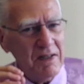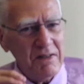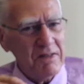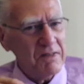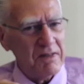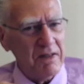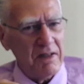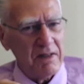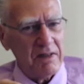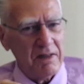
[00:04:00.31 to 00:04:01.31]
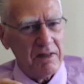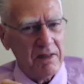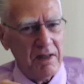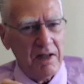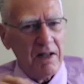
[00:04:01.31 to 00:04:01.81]
instinct
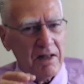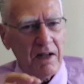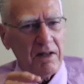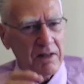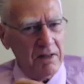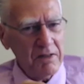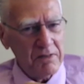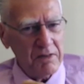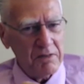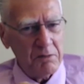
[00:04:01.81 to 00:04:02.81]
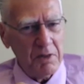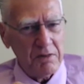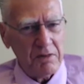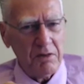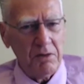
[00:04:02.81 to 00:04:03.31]
that this is
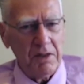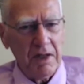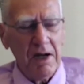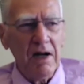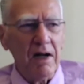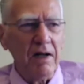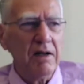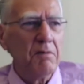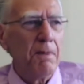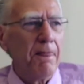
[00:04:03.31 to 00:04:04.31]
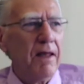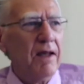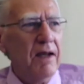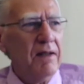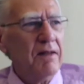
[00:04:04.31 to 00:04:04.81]
what's going on.
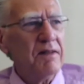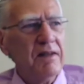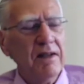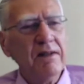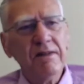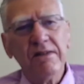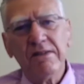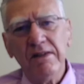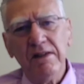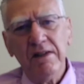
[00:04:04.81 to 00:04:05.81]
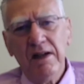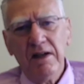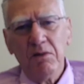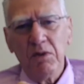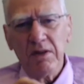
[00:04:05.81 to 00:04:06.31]
And the tendency
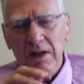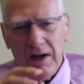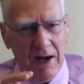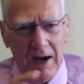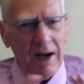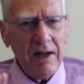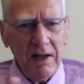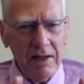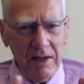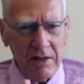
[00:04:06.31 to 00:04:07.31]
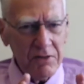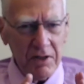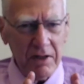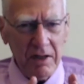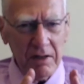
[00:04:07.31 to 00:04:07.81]
with highly
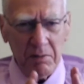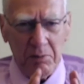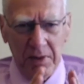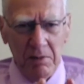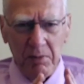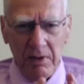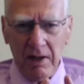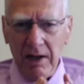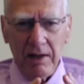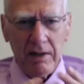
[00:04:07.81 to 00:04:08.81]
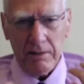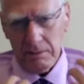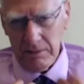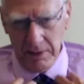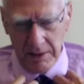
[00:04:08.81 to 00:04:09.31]
educated people like
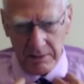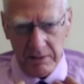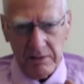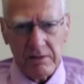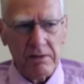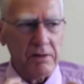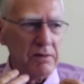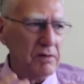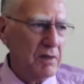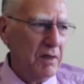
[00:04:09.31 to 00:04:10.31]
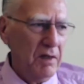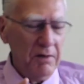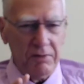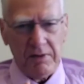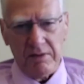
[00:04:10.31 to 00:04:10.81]
dentists or
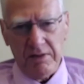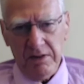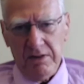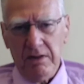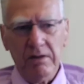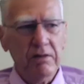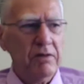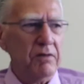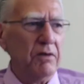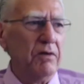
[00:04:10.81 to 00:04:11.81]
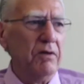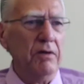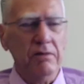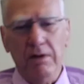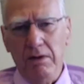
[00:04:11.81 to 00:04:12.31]
physicians or
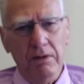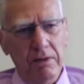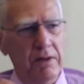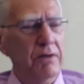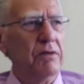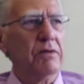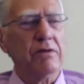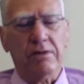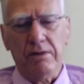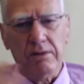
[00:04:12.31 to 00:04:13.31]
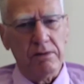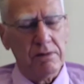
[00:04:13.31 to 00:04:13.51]
lawyers or